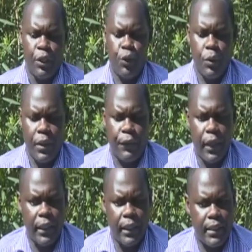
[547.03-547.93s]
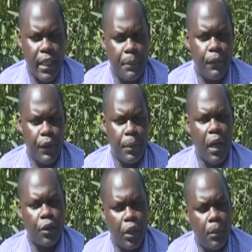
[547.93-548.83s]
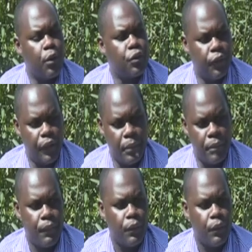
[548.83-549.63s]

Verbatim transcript: you will find that some of them, actually most of them,